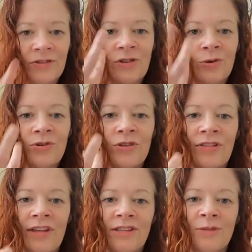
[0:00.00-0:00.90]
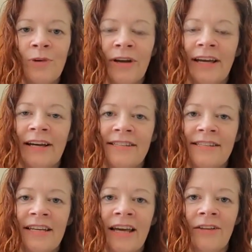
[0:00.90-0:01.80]
Those are the things bringing us
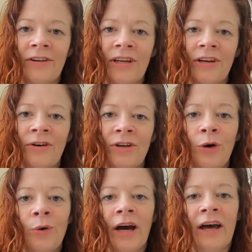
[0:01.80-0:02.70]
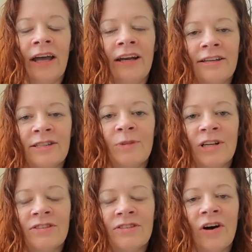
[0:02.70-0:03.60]
together here, yoga and
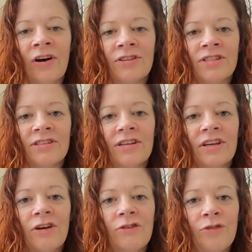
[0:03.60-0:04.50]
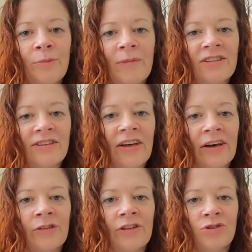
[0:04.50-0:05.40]
expressive arts for mental
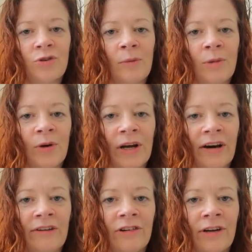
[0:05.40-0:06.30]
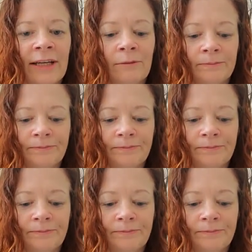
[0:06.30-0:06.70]
health and trauma recovery.